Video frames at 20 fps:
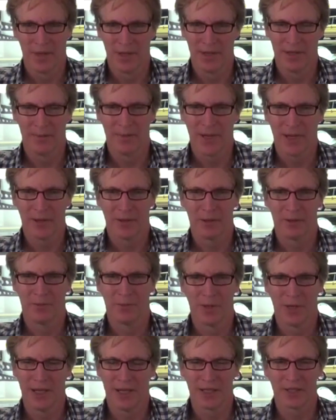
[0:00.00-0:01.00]
uh, power
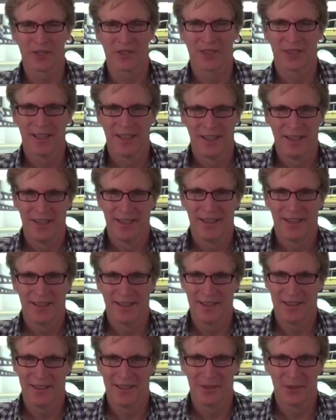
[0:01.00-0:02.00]
brakes
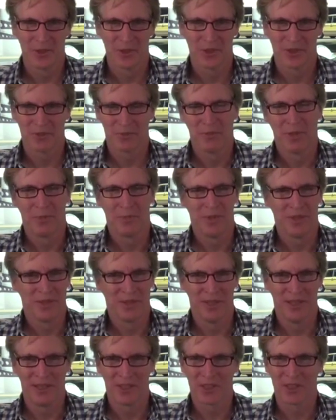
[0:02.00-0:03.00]
uh, there's might be a
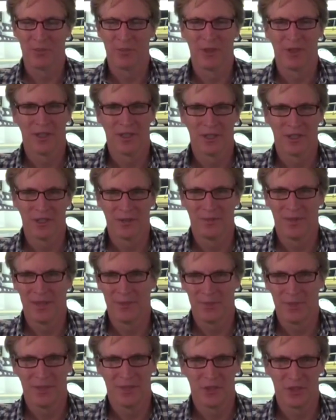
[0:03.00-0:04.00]
leak somewhere or
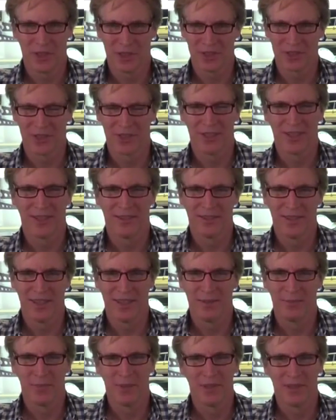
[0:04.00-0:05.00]
might be adjusted not
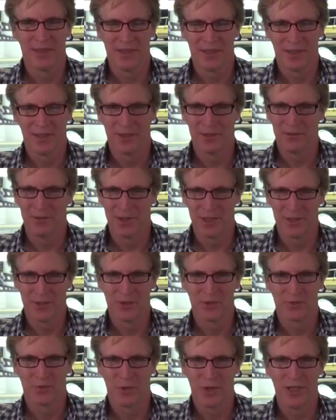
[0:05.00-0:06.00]
right but you know it
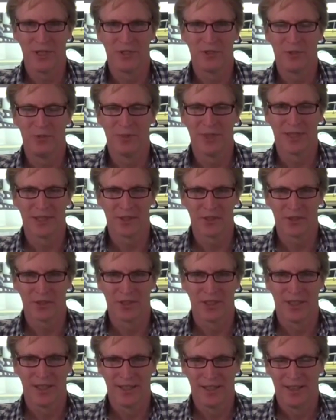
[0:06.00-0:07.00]
runs way too
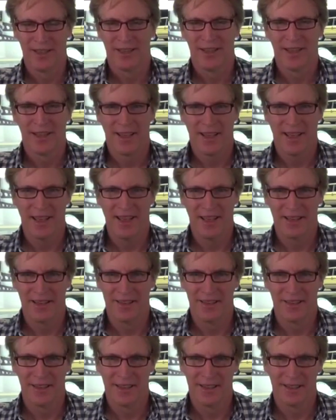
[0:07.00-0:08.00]
much
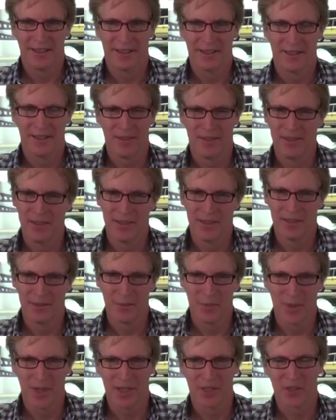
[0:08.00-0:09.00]
and uh, you know the
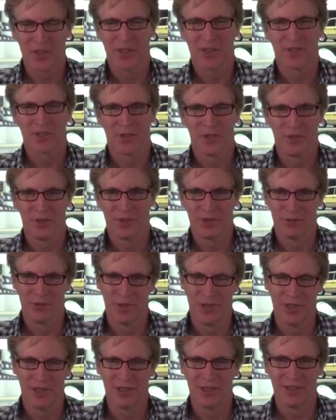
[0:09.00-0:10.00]
brakes also in the
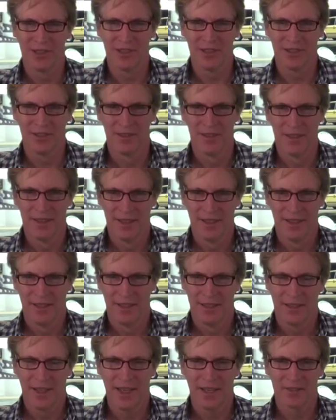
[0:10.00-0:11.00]
rear they
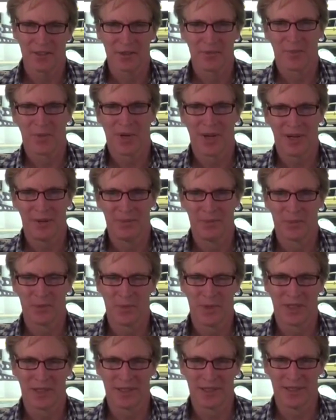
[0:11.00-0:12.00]
they have some problems
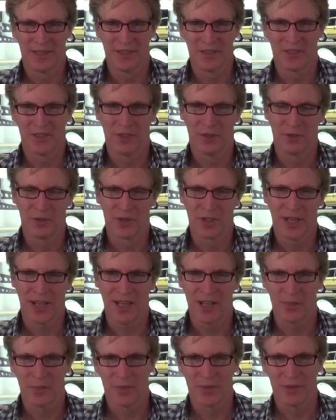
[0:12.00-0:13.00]
because those
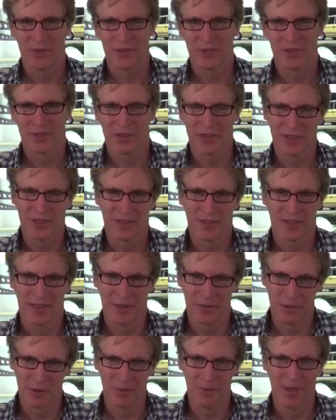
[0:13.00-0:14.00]
calipers you know
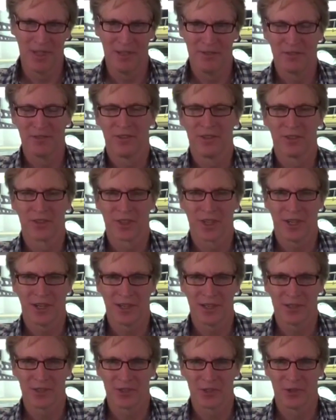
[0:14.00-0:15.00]
they weren't made for this
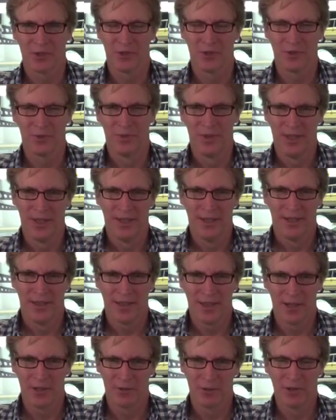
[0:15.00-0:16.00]
car so
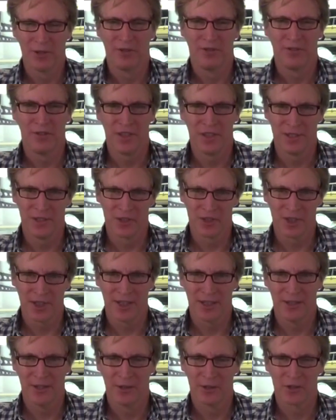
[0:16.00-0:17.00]
they don't really fit
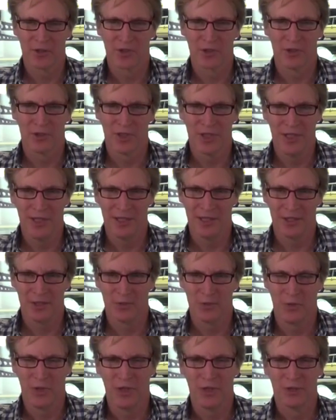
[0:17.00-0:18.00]
inside those 13
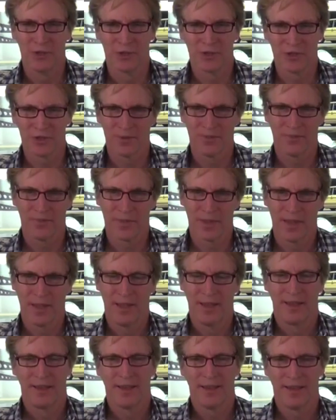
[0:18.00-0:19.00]
inch wheels
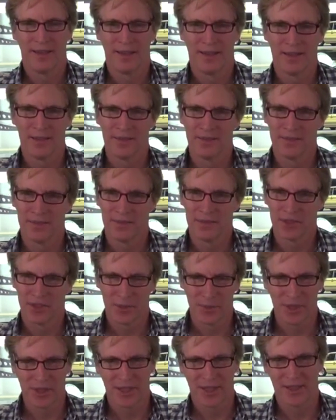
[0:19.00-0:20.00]
uh,
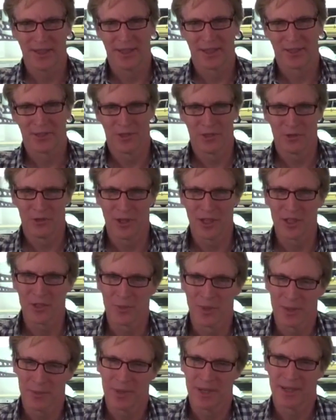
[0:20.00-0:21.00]
something I'd like to
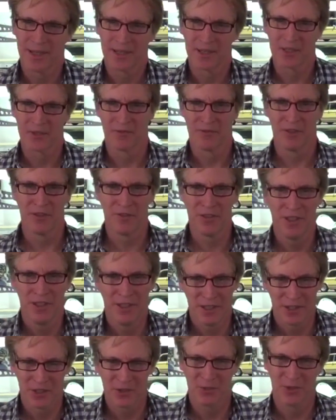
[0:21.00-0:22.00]
address by buying some
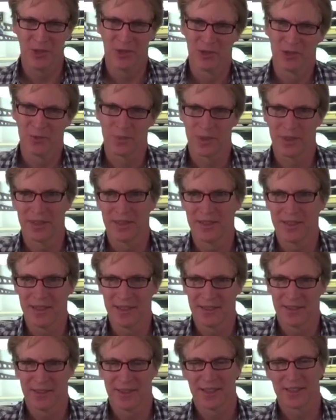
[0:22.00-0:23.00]
15-inch wheels, but
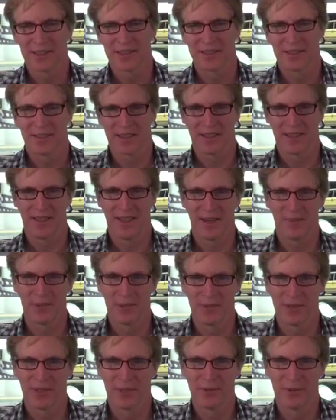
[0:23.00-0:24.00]
you know that's not going to
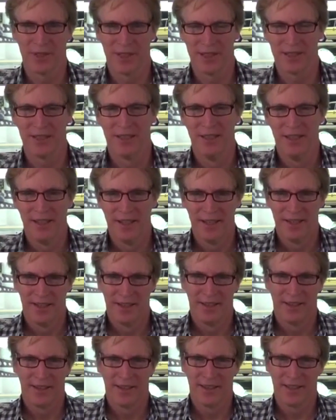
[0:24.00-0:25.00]
happen right away.
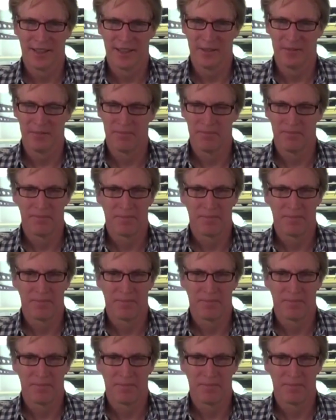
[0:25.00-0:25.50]
Uh,